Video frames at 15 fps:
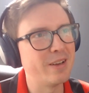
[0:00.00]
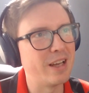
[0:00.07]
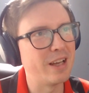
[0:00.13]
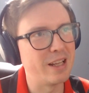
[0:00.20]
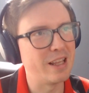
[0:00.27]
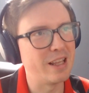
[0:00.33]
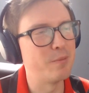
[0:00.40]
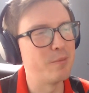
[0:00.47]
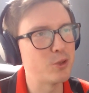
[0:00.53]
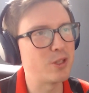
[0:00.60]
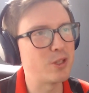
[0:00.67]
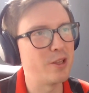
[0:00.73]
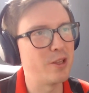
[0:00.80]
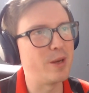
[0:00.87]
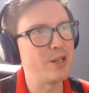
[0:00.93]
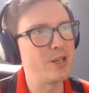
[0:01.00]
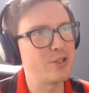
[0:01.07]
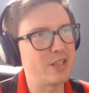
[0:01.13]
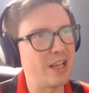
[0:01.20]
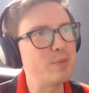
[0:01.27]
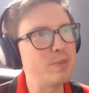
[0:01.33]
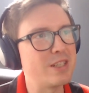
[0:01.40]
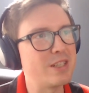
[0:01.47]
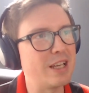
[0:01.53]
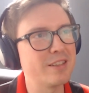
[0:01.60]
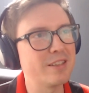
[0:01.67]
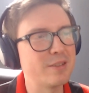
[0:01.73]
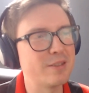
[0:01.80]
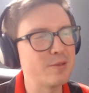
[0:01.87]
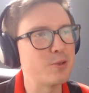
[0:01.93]
and then Stephen, most other managers have been
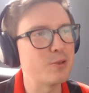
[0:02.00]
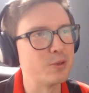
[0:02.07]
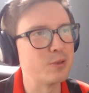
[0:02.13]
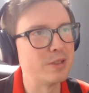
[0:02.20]
sacked. So